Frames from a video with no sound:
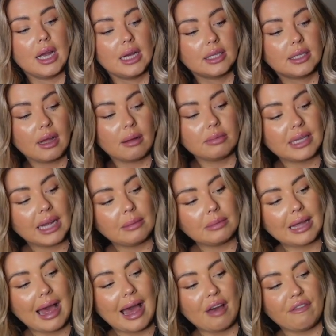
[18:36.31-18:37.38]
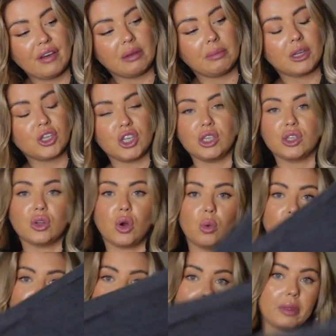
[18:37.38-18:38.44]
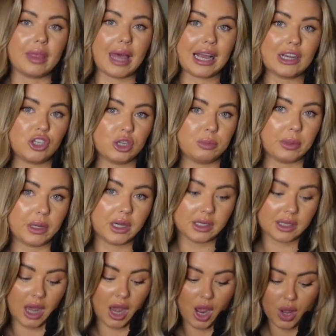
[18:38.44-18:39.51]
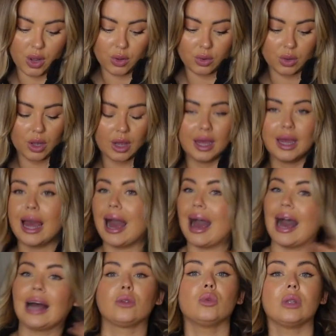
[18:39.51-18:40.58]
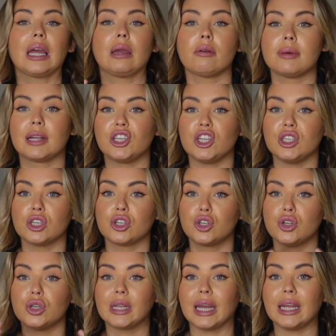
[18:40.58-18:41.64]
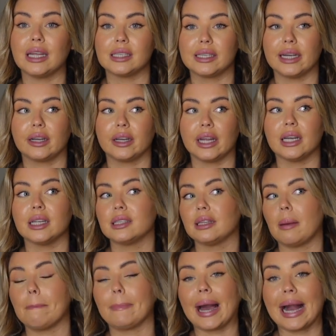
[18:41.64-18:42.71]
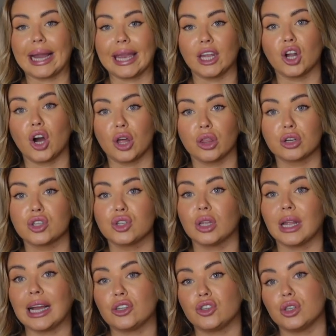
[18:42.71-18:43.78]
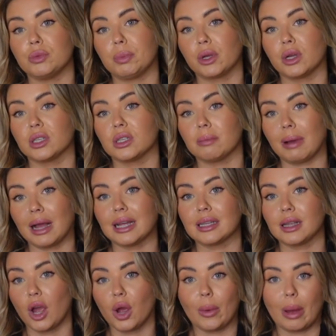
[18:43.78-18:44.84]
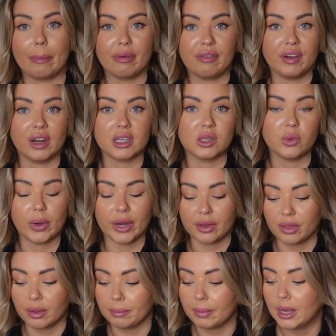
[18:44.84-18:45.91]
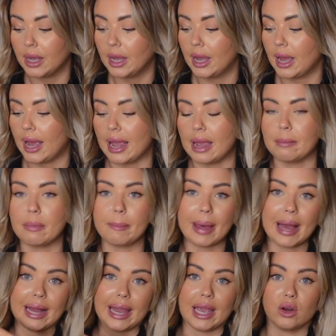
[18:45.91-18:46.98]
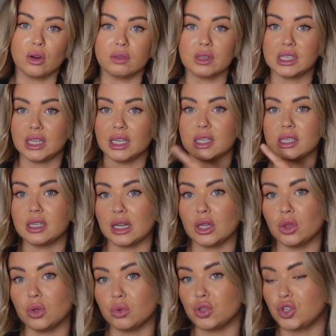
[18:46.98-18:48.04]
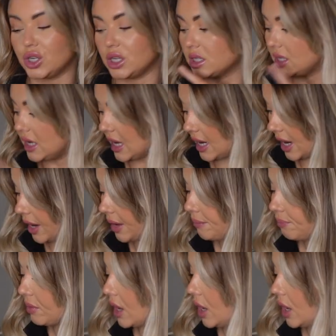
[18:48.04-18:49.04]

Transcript: Sometimes I have had my jeans altered, but that's just because of how I don't like when my jeans are too tight in certain areas and then baggy in others. So that's just because of my, how I prefer to wear them. But again, obviously you've seen those jeans here.